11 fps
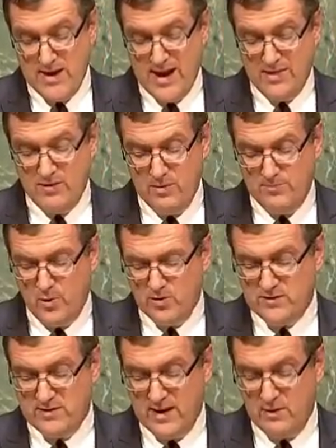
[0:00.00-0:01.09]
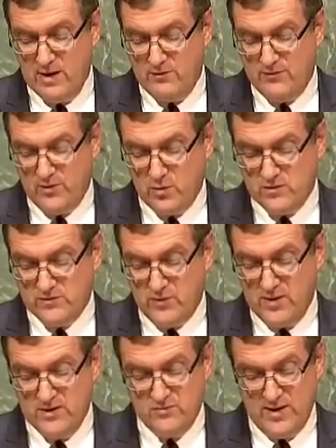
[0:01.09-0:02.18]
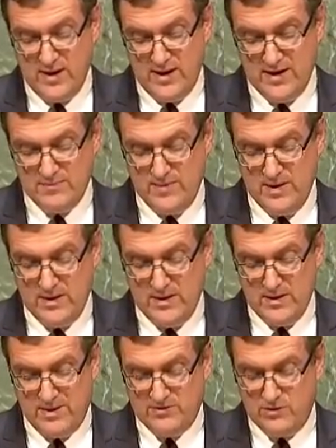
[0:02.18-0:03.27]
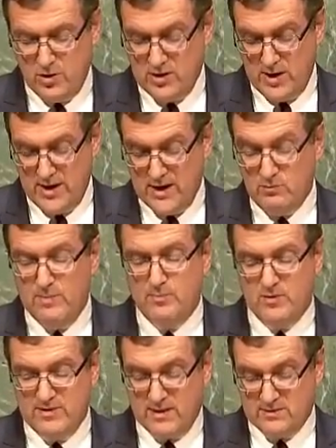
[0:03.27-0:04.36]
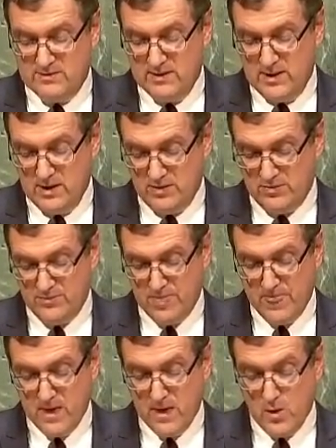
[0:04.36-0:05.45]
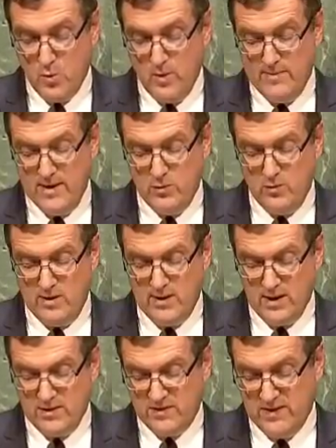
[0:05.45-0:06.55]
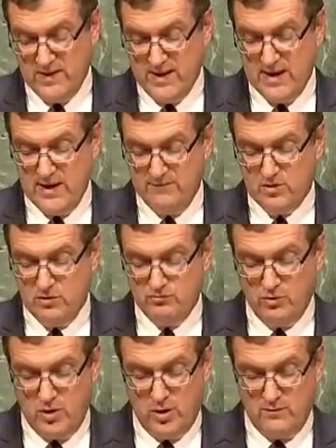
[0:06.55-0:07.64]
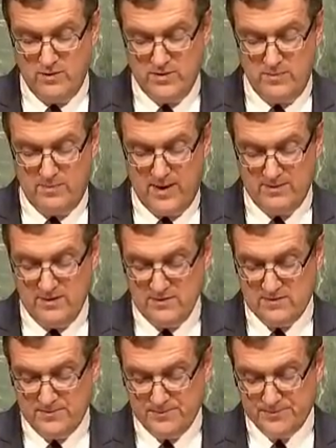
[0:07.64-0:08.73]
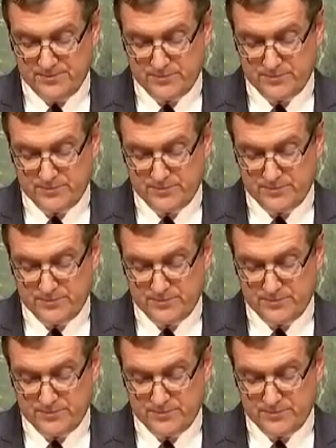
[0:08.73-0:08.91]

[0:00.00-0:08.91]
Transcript: Another important area of focus for Israel has been maternal and reproductive health. Women who are healthy and have control over their bodies